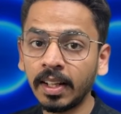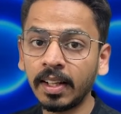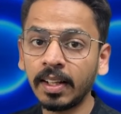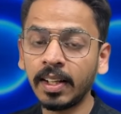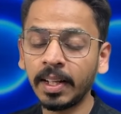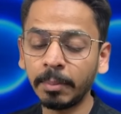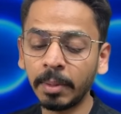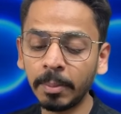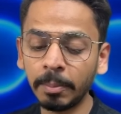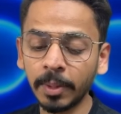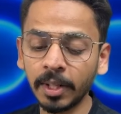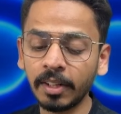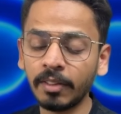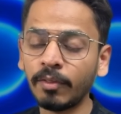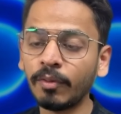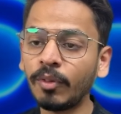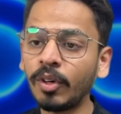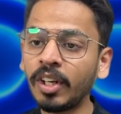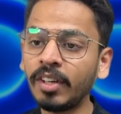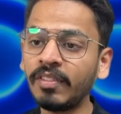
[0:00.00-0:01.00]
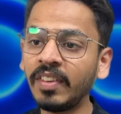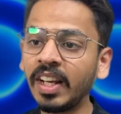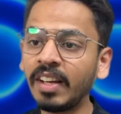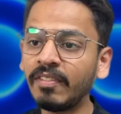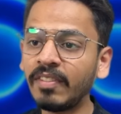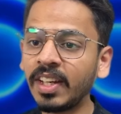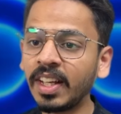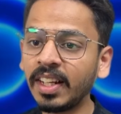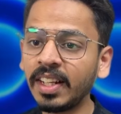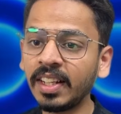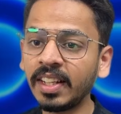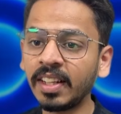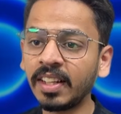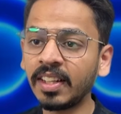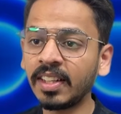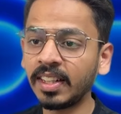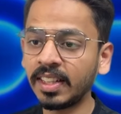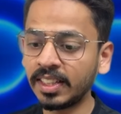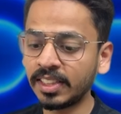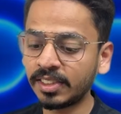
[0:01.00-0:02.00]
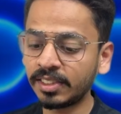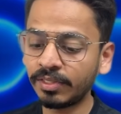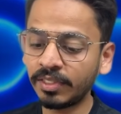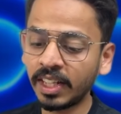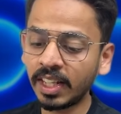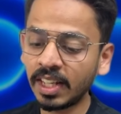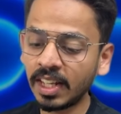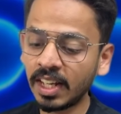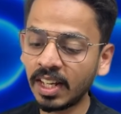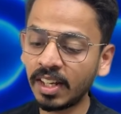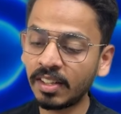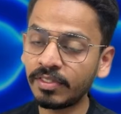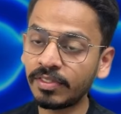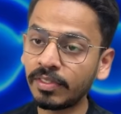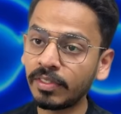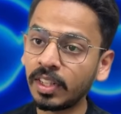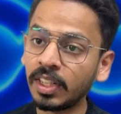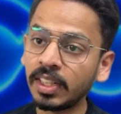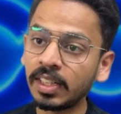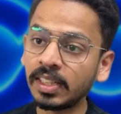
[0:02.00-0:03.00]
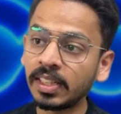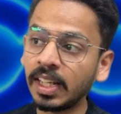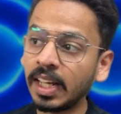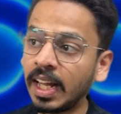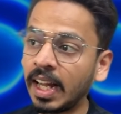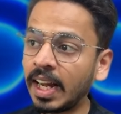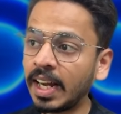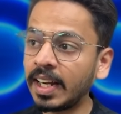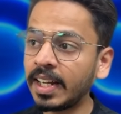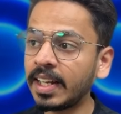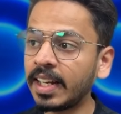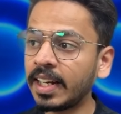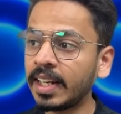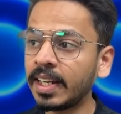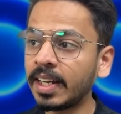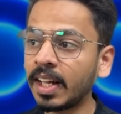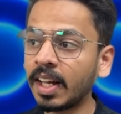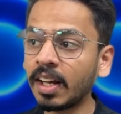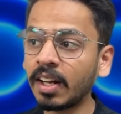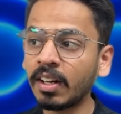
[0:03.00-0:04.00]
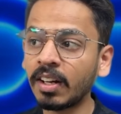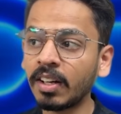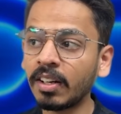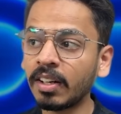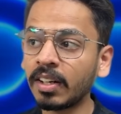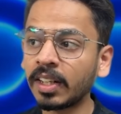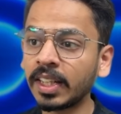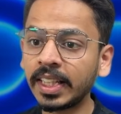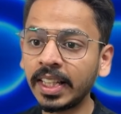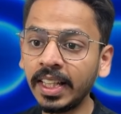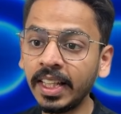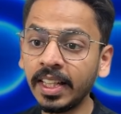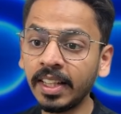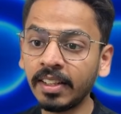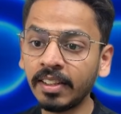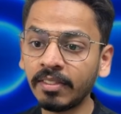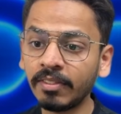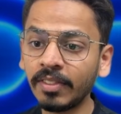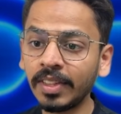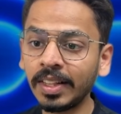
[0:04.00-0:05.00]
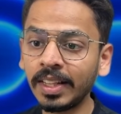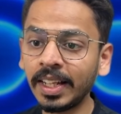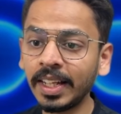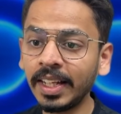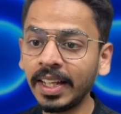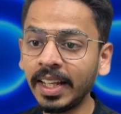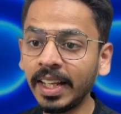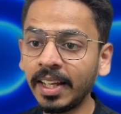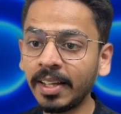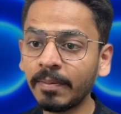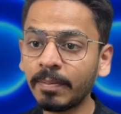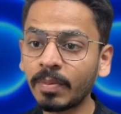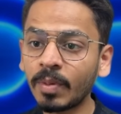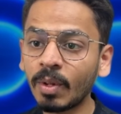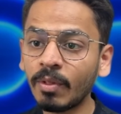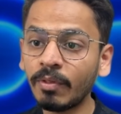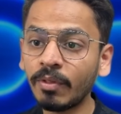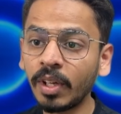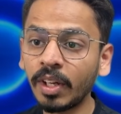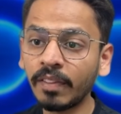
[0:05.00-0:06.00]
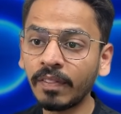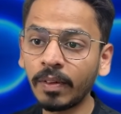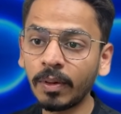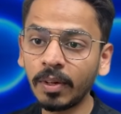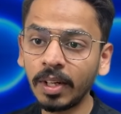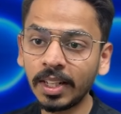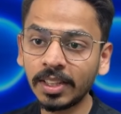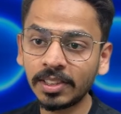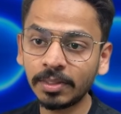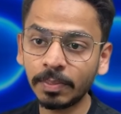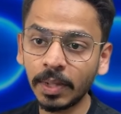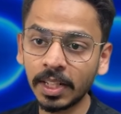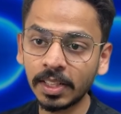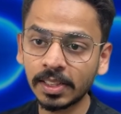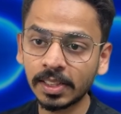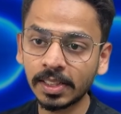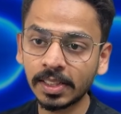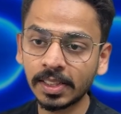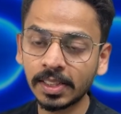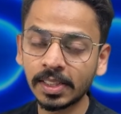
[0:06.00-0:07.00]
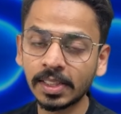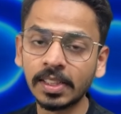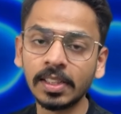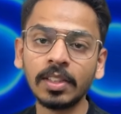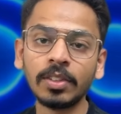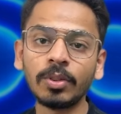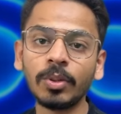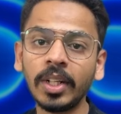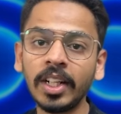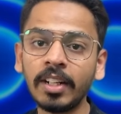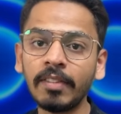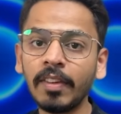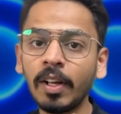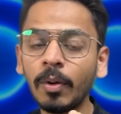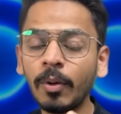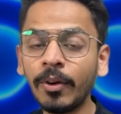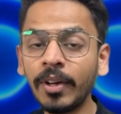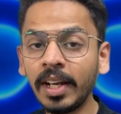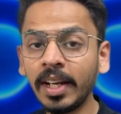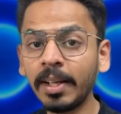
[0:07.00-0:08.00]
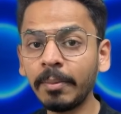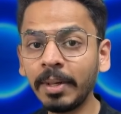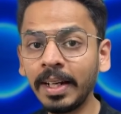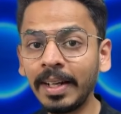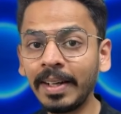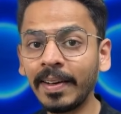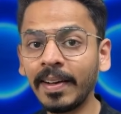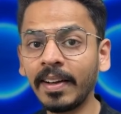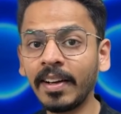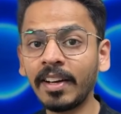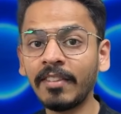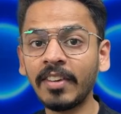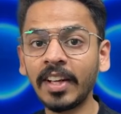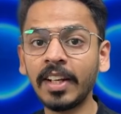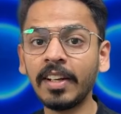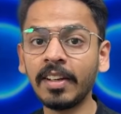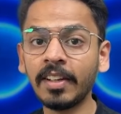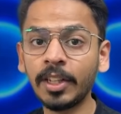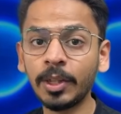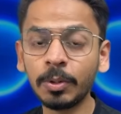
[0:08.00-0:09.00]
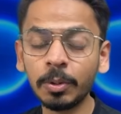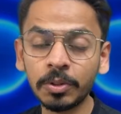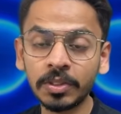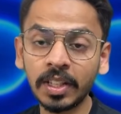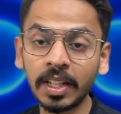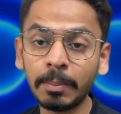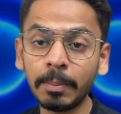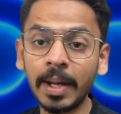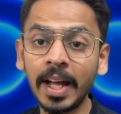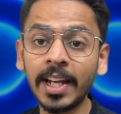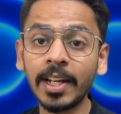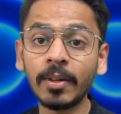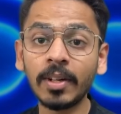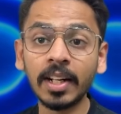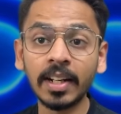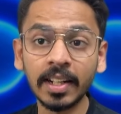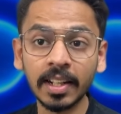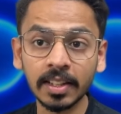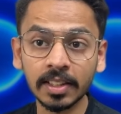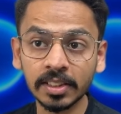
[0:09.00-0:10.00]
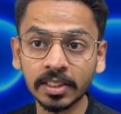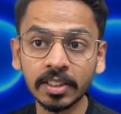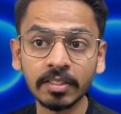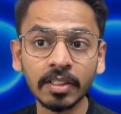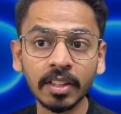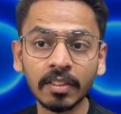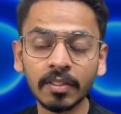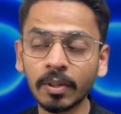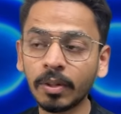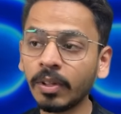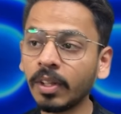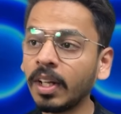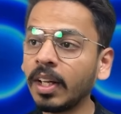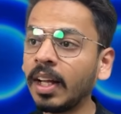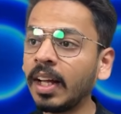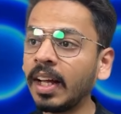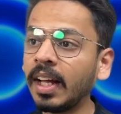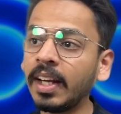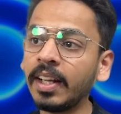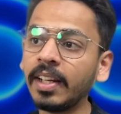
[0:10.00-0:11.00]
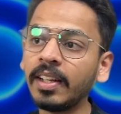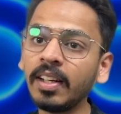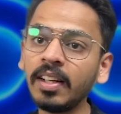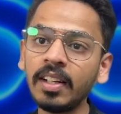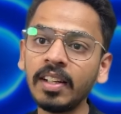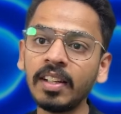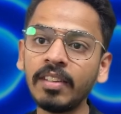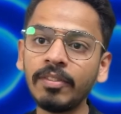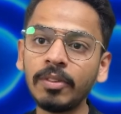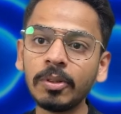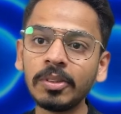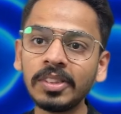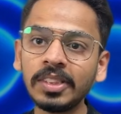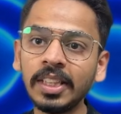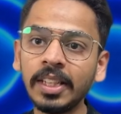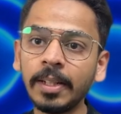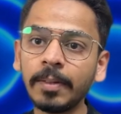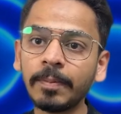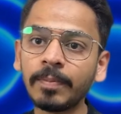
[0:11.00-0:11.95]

Remember, what we have done here is we have added a key with the name workflow dispatch. So it will only be triggered when user manually triggers the workflow. And here, if you see,